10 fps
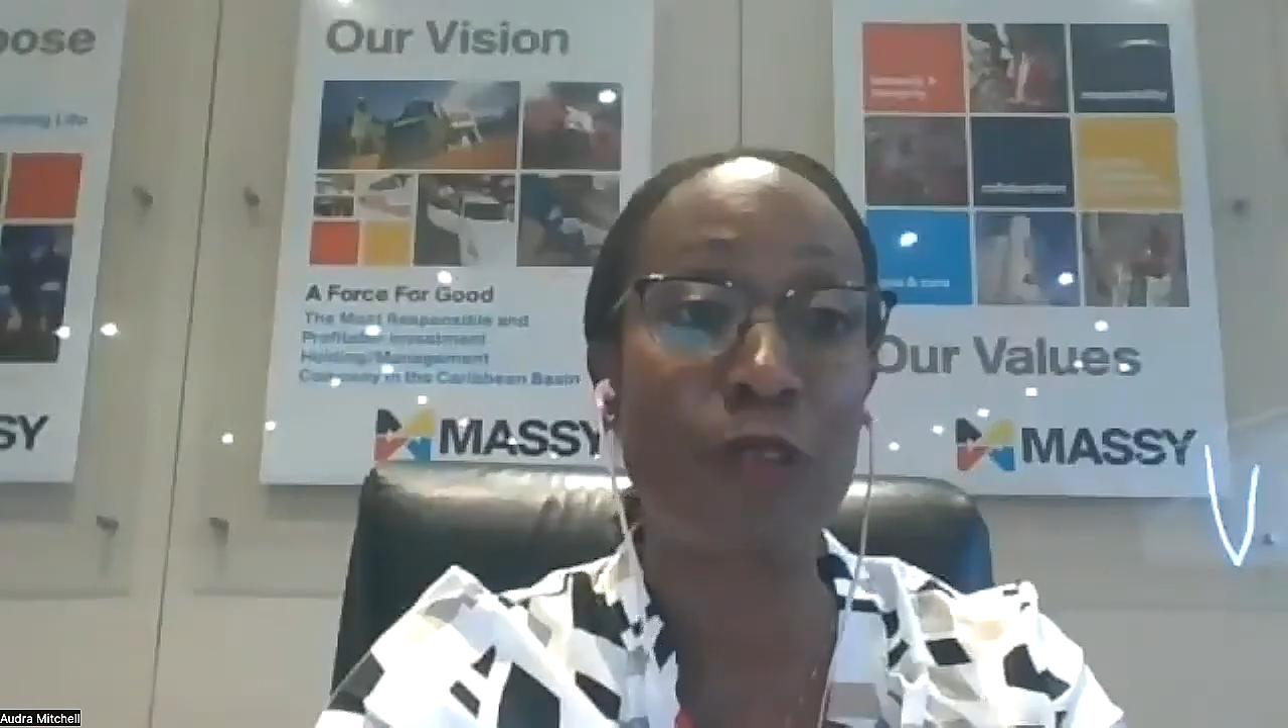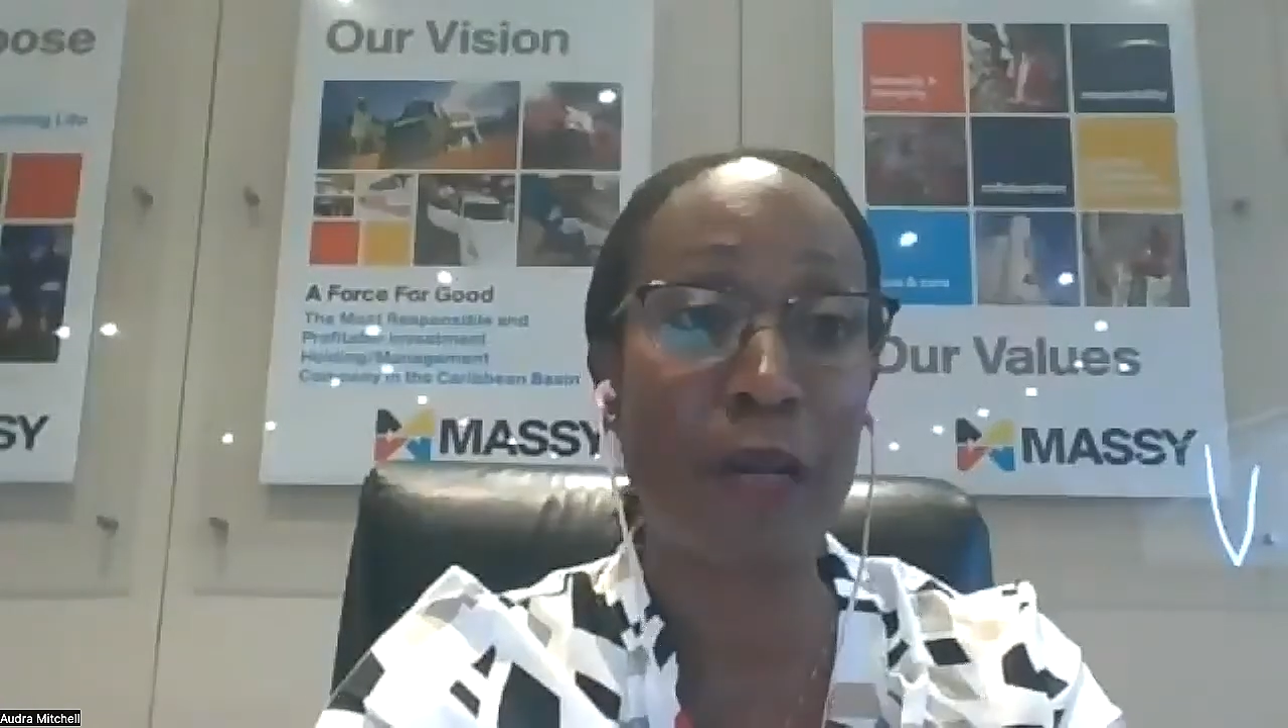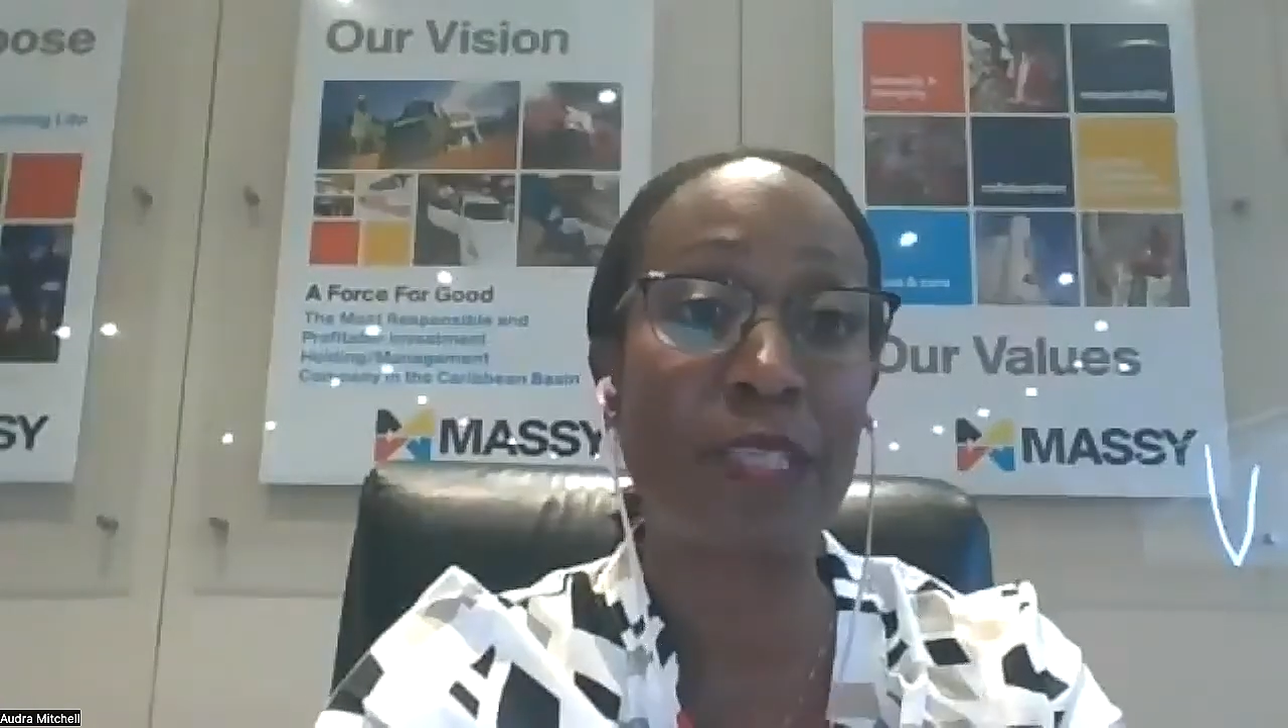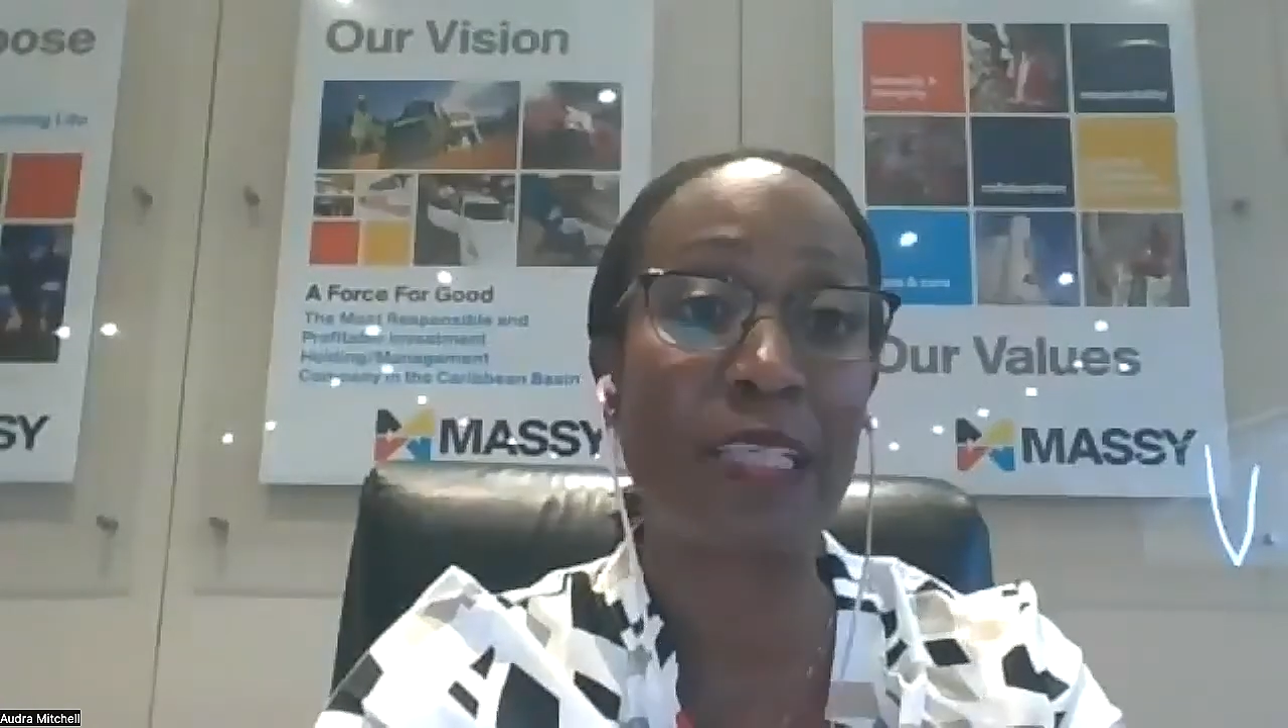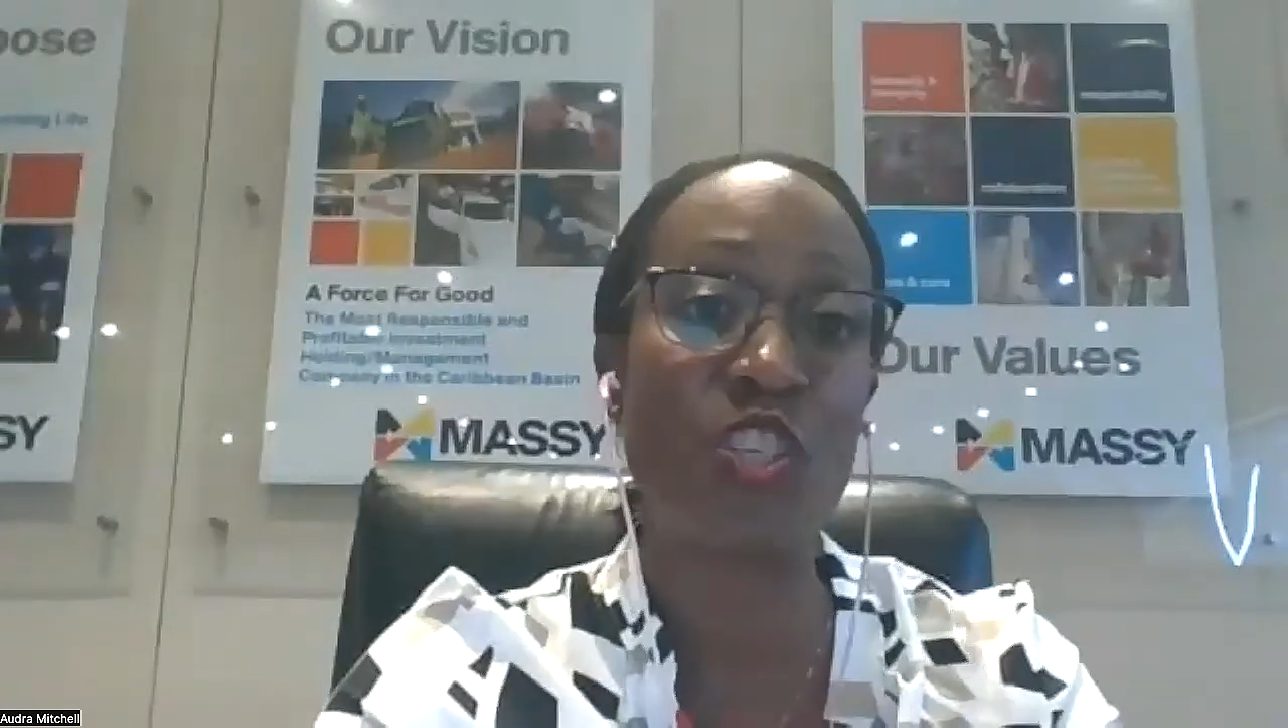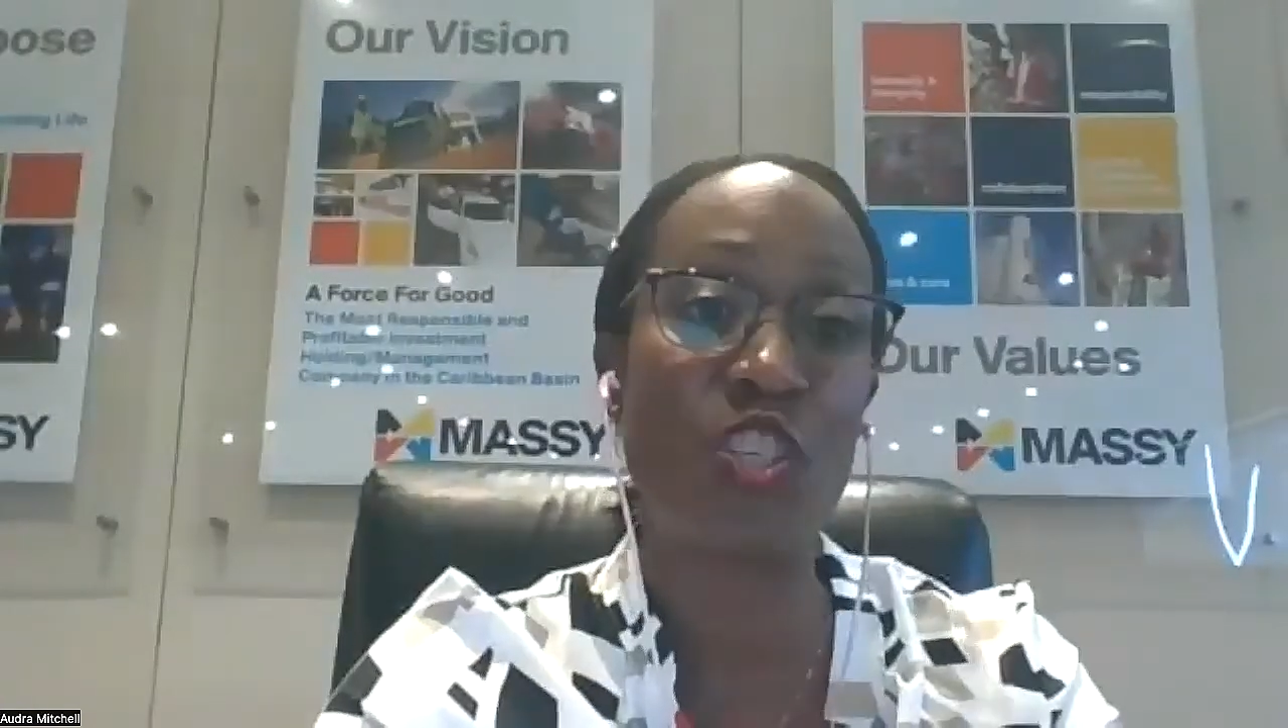rapidly